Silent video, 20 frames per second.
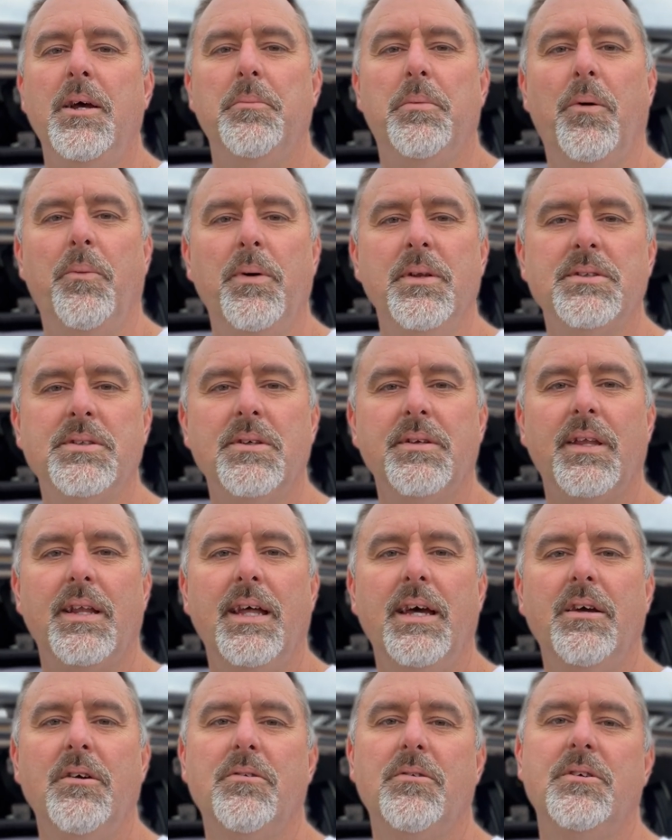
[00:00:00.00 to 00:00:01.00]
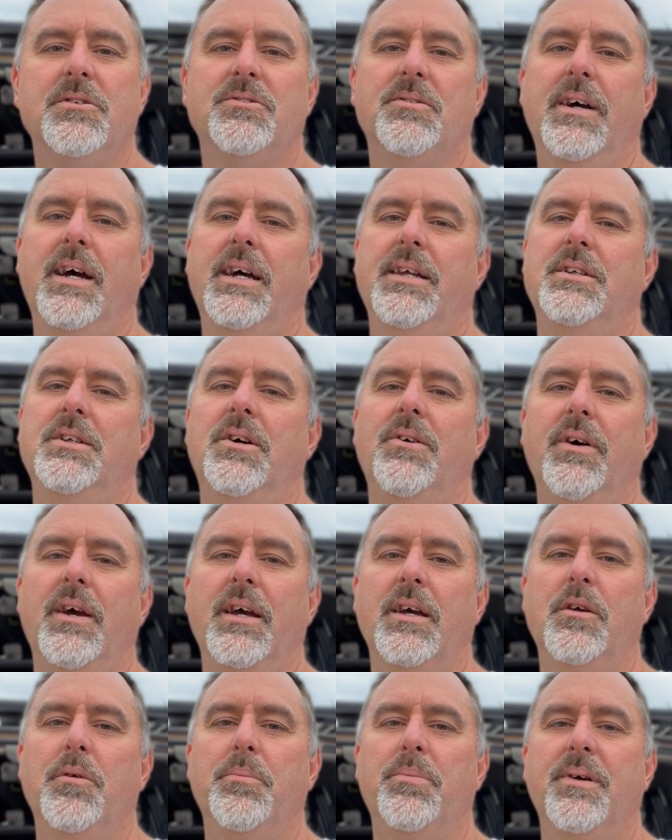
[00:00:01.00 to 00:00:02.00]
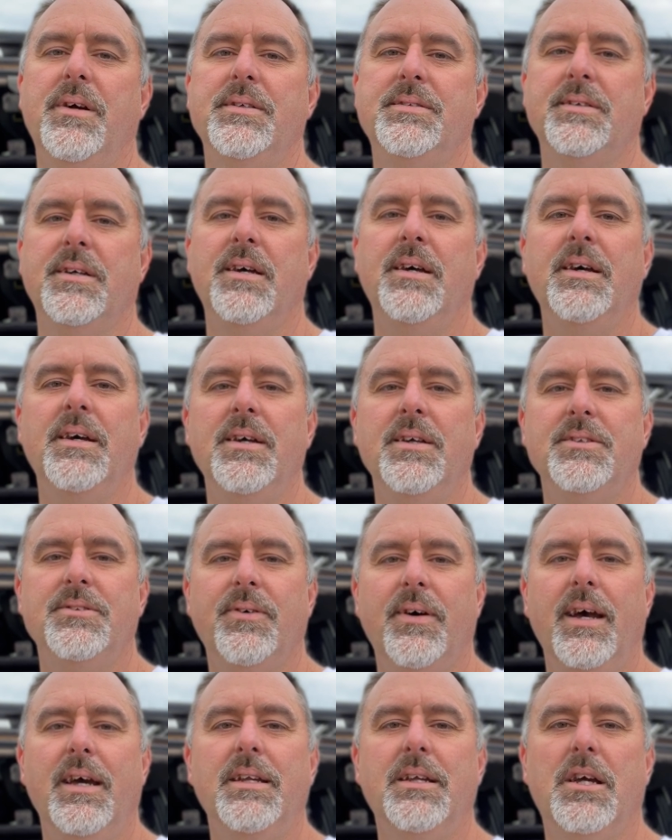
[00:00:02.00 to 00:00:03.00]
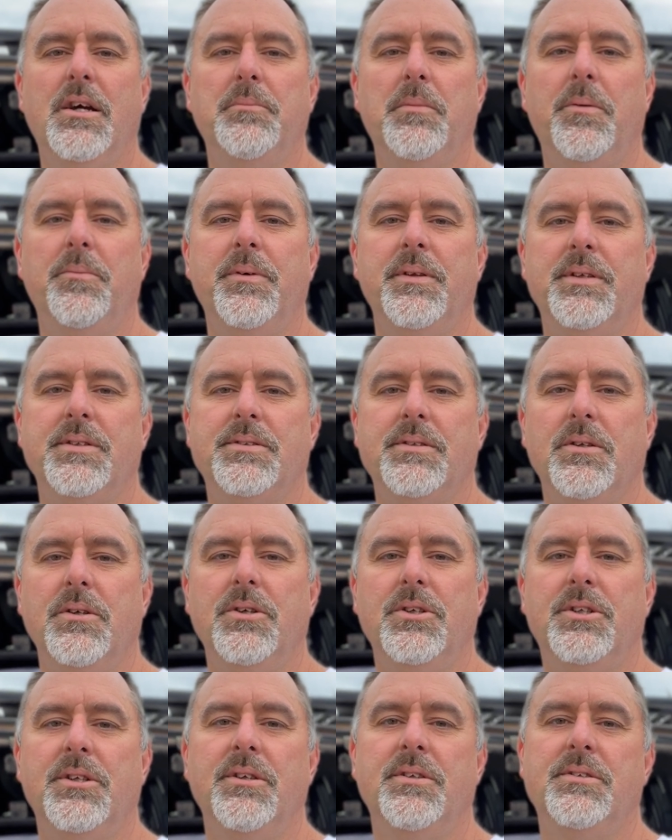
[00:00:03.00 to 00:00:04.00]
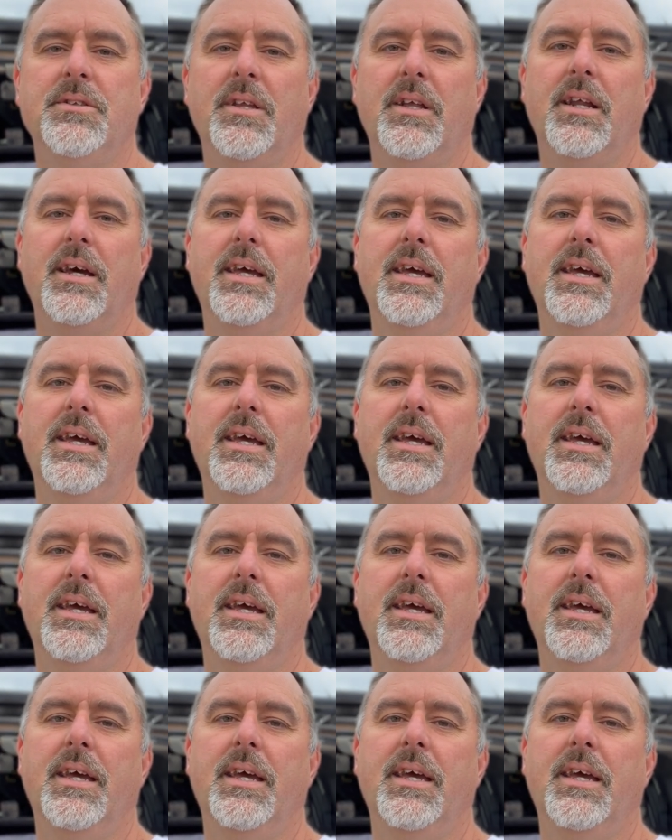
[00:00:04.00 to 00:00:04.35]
But once I got the Land Cruiser, I had no air compressor. So I had to come up with a solution so that I could